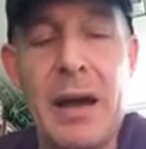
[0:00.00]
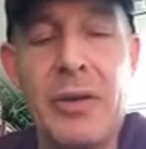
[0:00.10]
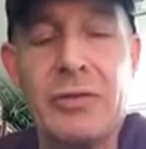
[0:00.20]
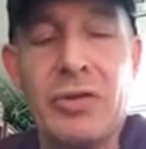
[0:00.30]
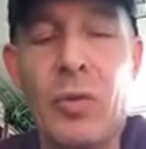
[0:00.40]

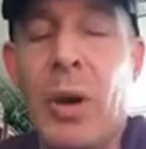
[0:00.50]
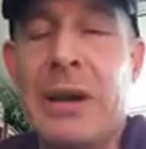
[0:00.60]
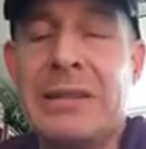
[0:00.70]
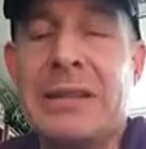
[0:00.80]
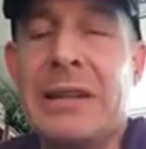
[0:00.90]
So what
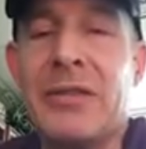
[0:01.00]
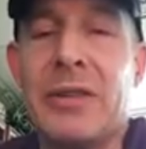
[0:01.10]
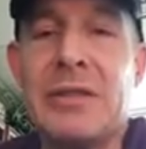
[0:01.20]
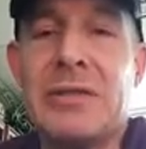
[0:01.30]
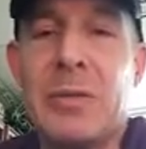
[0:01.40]
is the
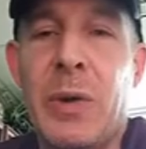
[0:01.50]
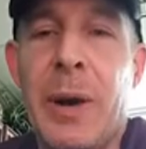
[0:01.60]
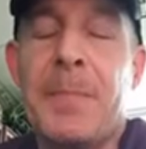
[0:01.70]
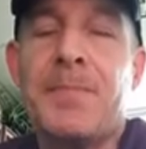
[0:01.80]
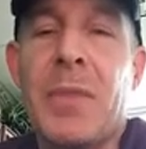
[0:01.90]
difference?
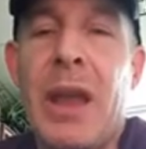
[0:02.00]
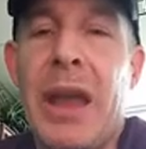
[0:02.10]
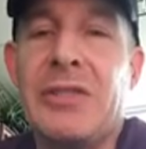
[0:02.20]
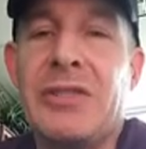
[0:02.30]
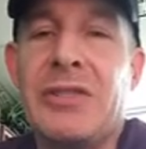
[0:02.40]
Well,
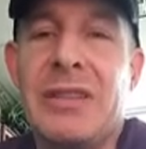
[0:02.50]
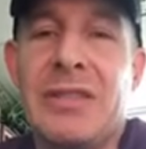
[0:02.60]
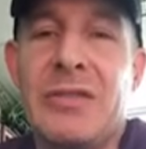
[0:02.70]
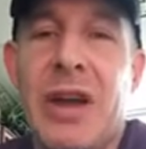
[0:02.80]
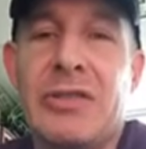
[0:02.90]
agencies
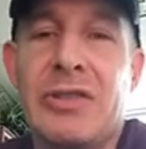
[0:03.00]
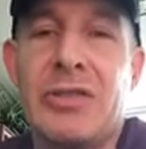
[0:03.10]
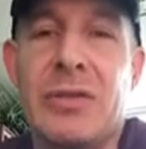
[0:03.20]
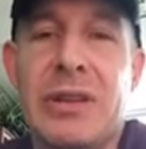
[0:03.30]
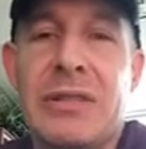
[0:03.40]
and
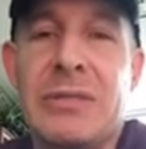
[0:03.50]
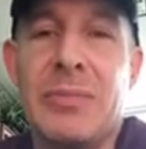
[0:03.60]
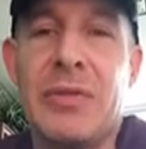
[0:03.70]
registries